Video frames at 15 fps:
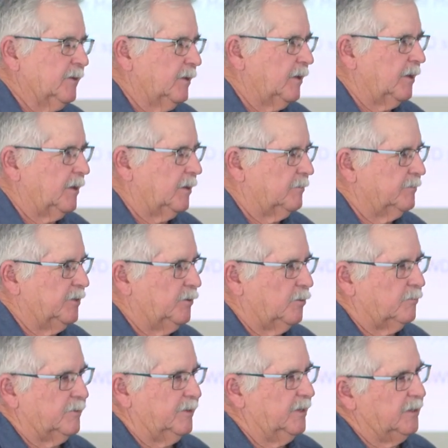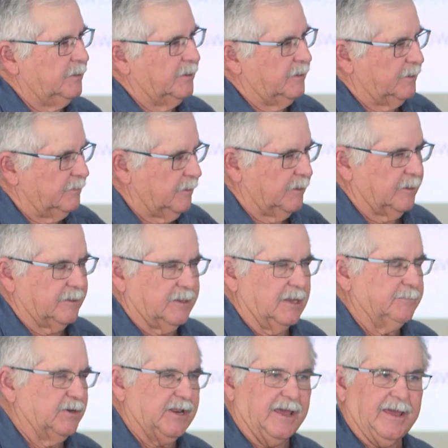Imidan,
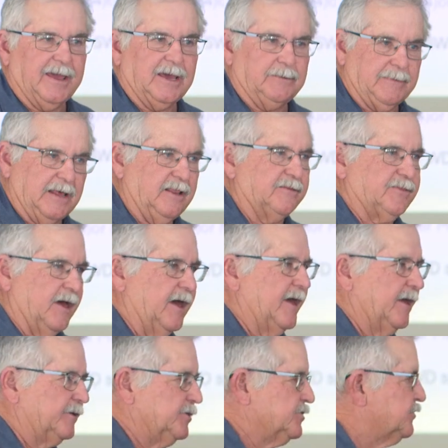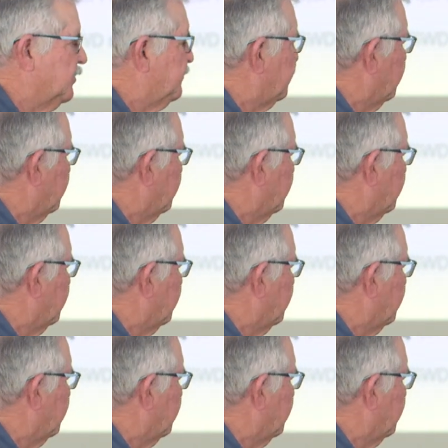Malathion, and so